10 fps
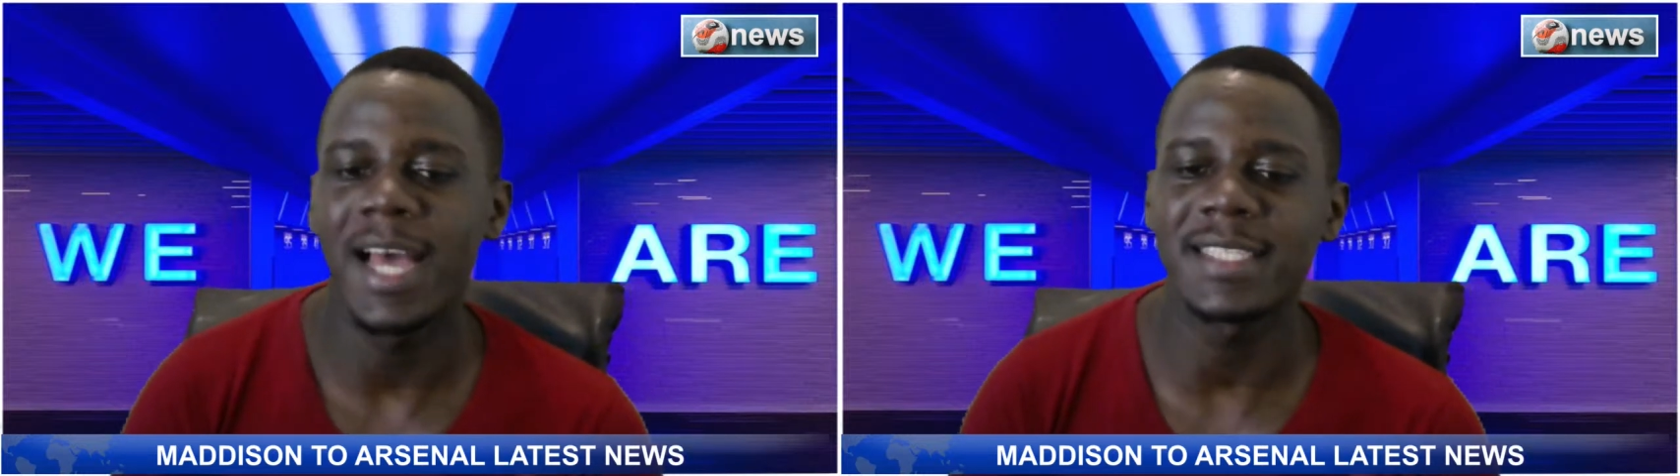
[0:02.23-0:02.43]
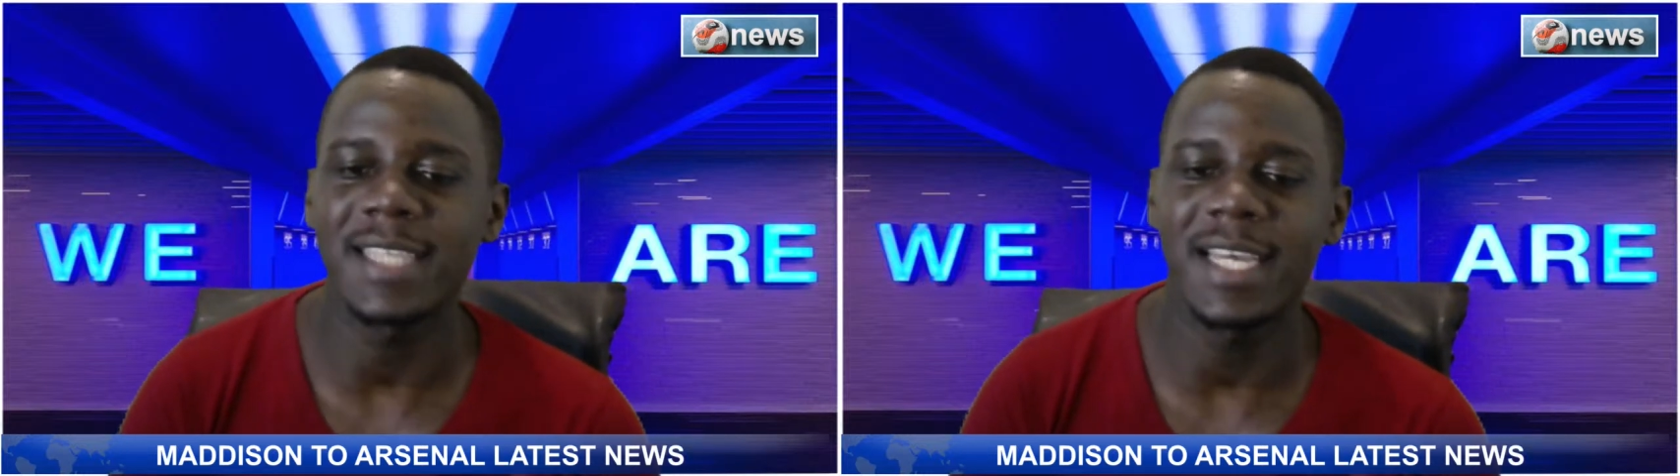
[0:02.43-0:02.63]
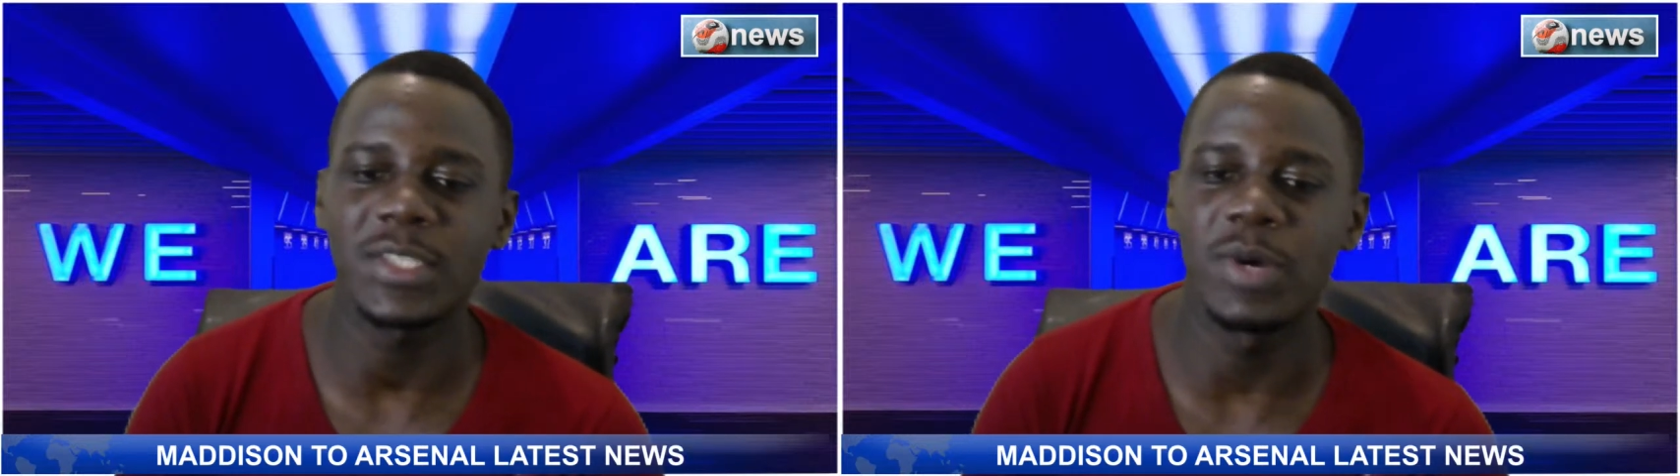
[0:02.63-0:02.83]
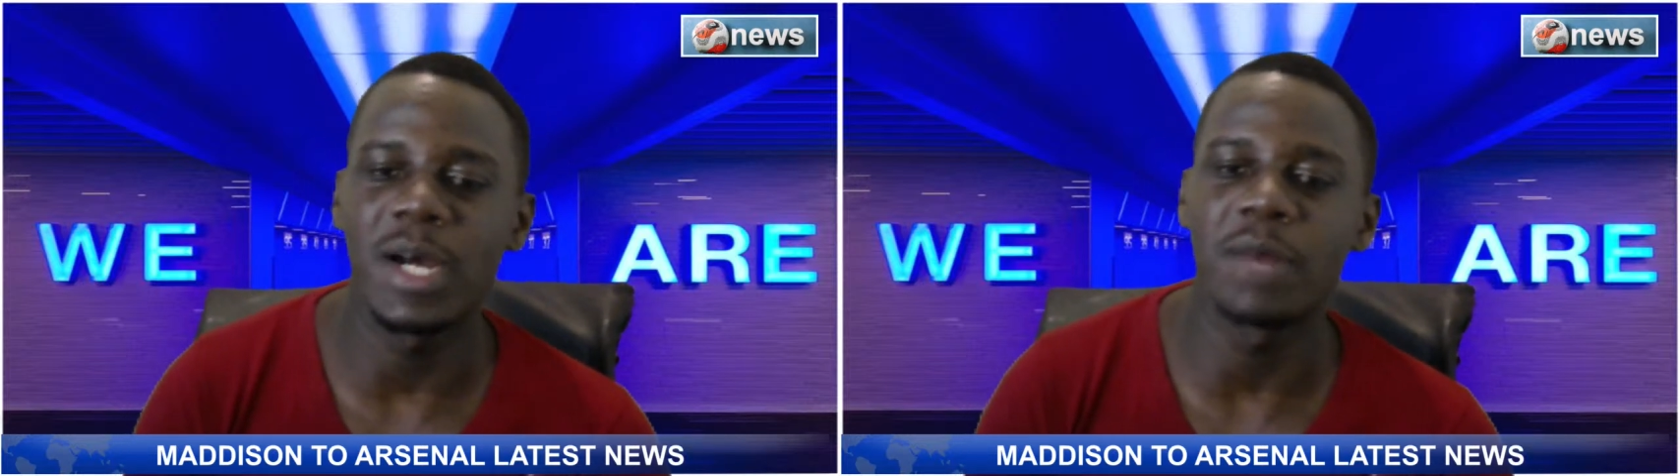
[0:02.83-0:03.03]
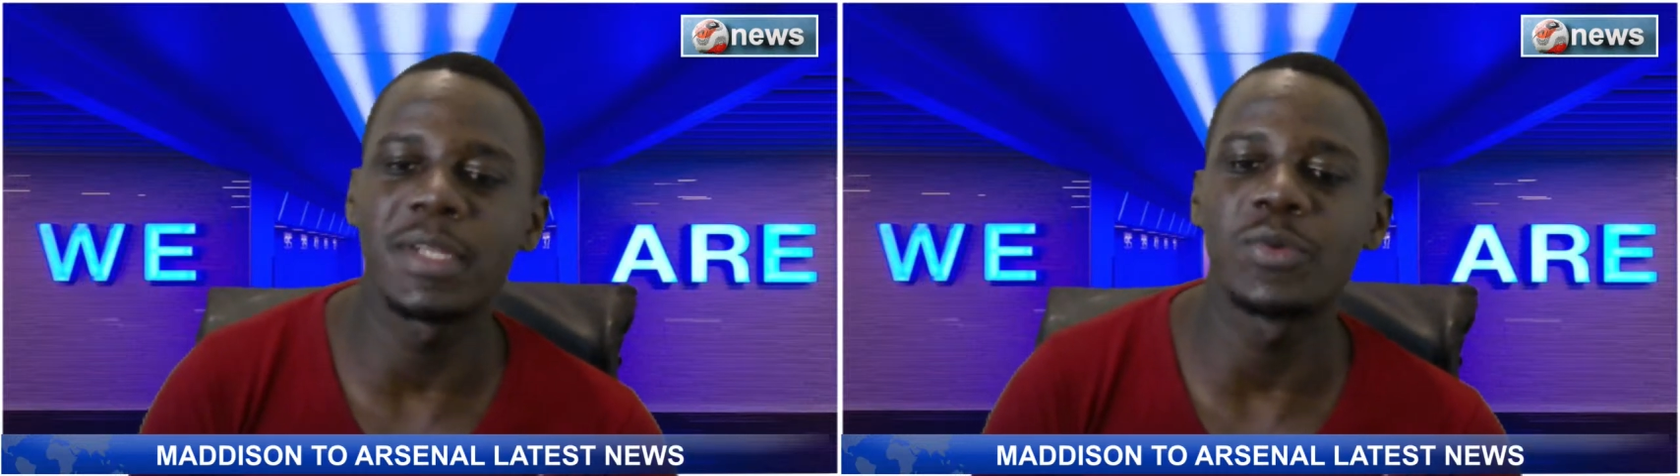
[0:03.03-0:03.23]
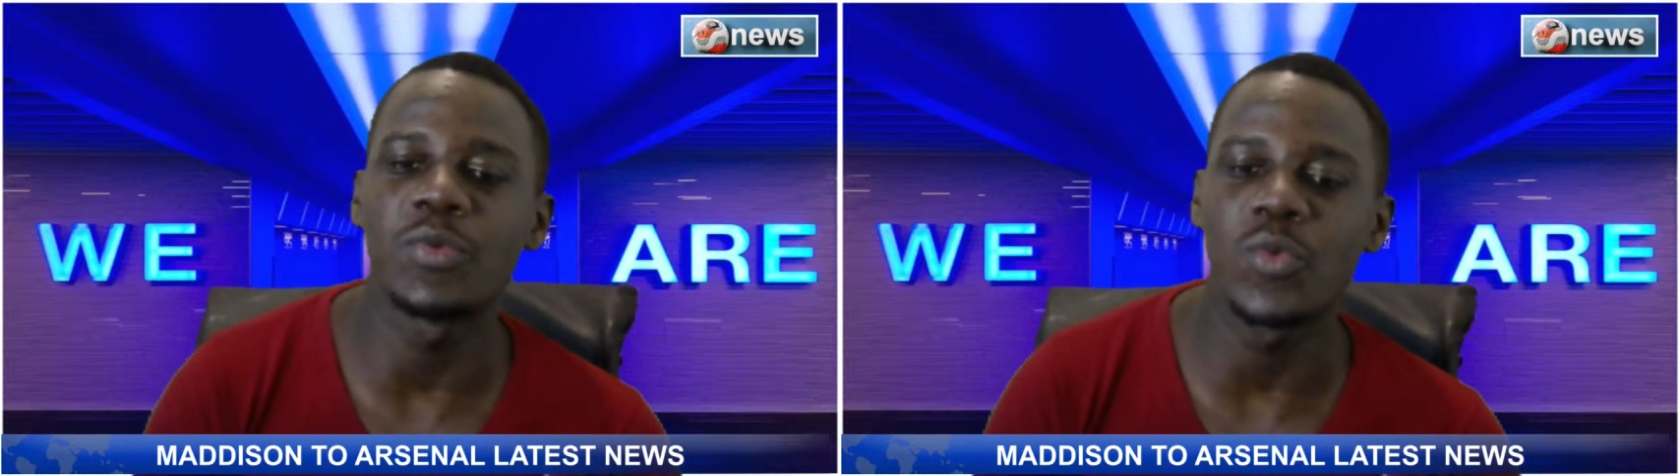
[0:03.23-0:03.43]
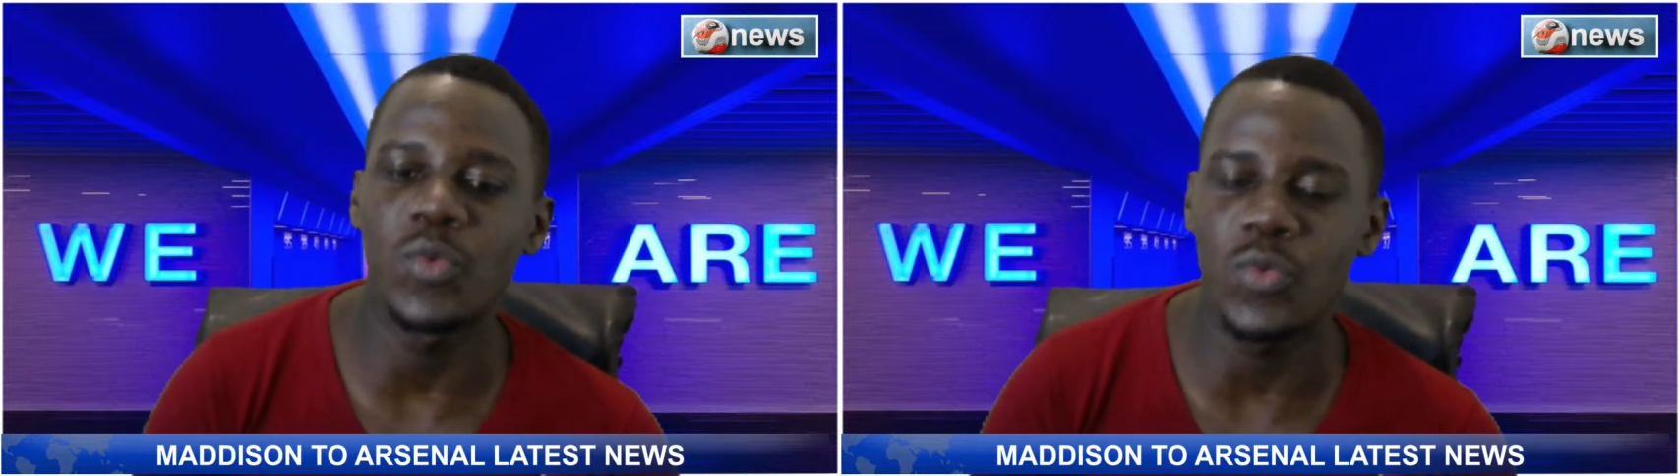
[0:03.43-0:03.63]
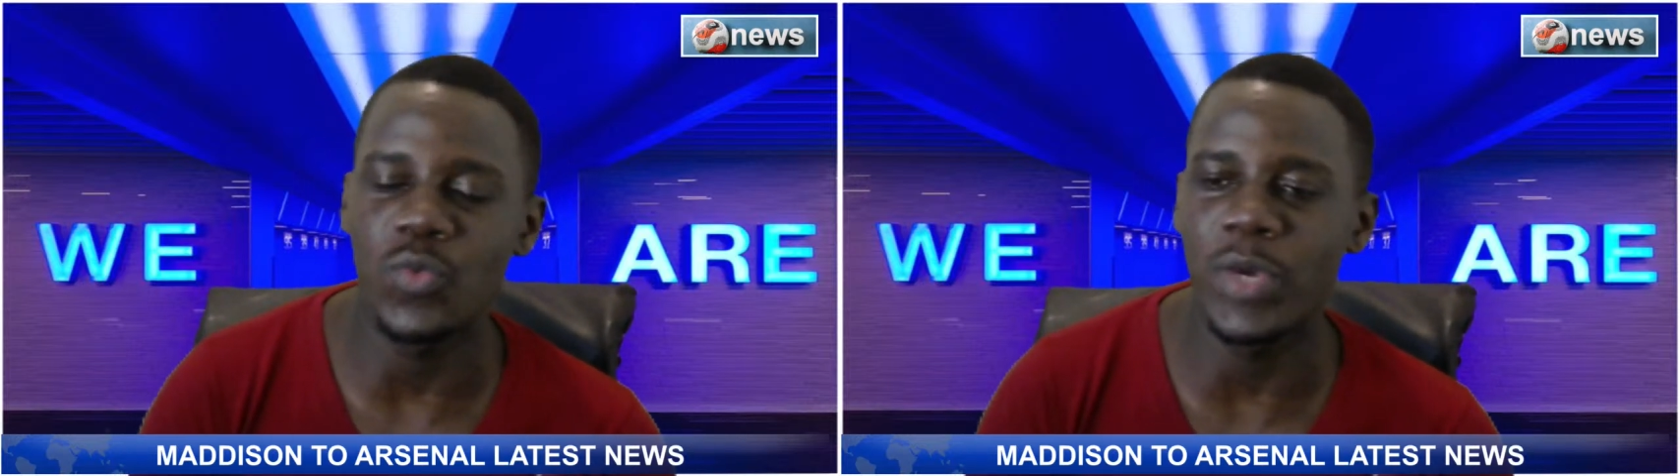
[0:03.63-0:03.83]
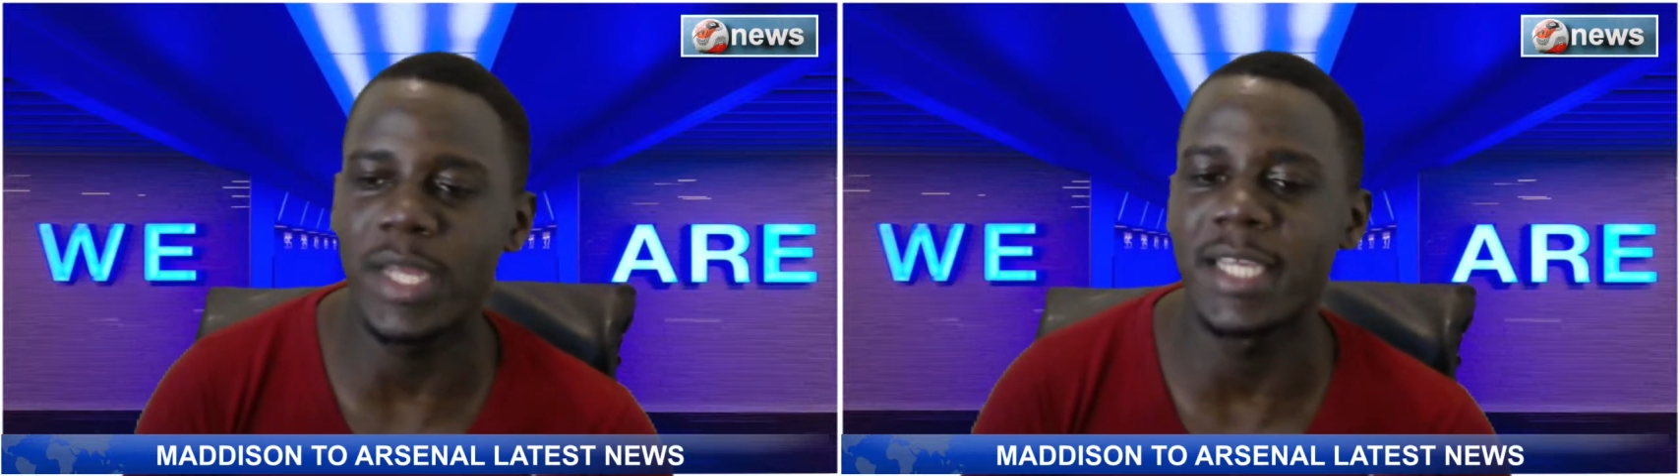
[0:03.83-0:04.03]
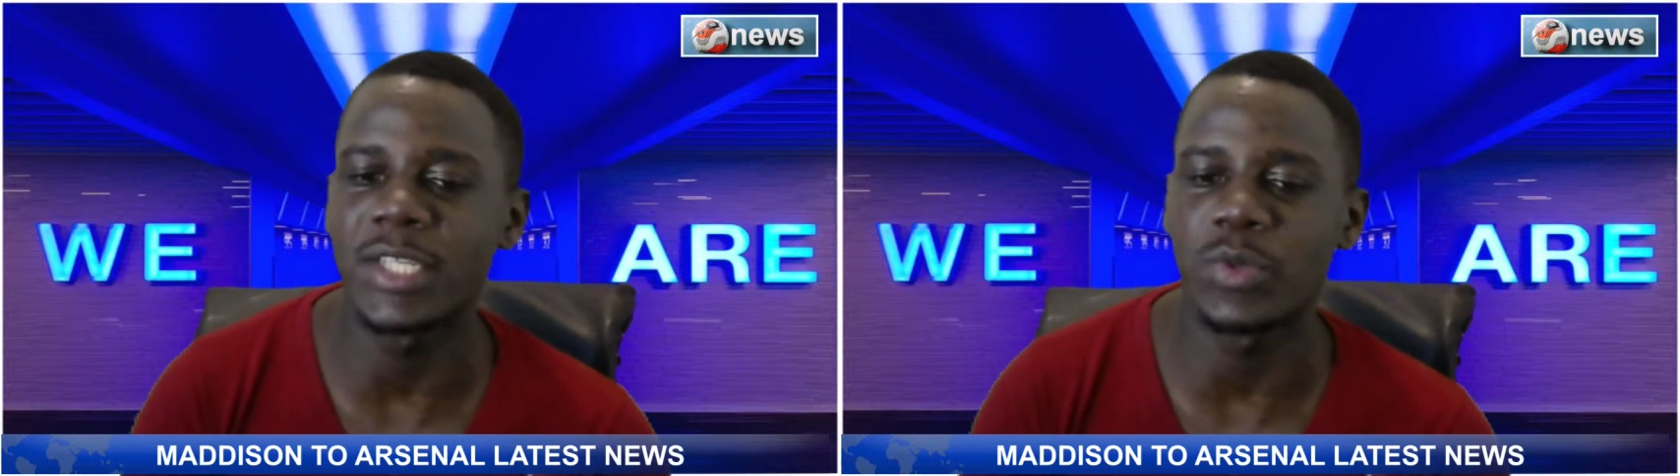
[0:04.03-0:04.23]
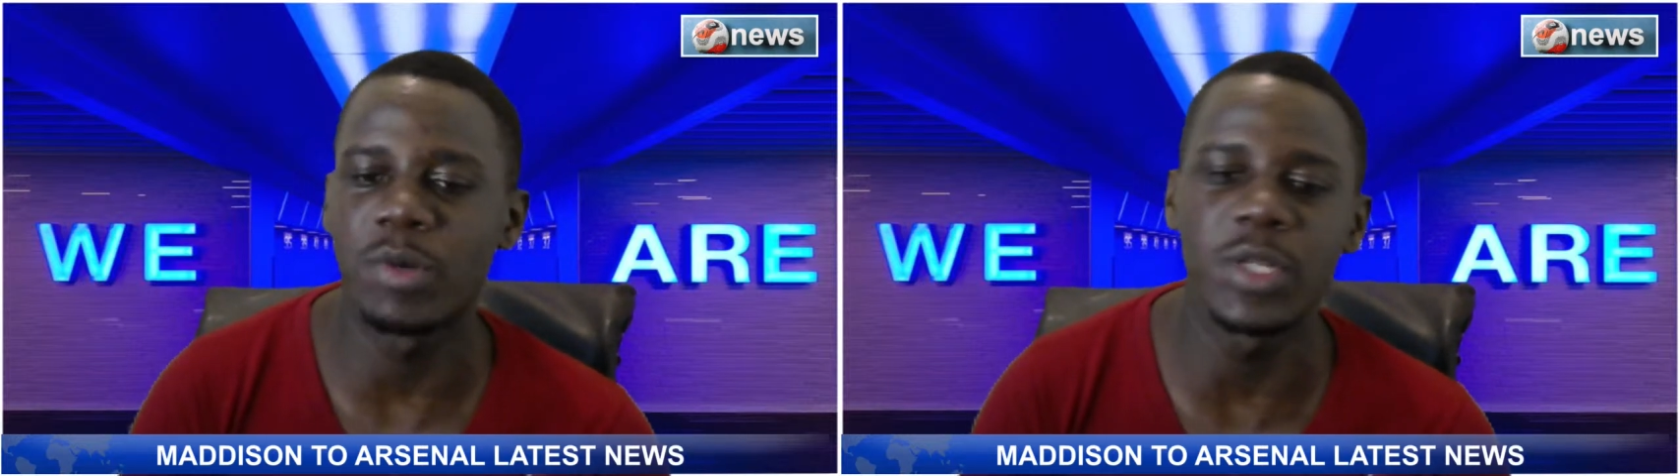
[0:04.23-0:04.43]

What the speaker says: as Arsenal are really willing to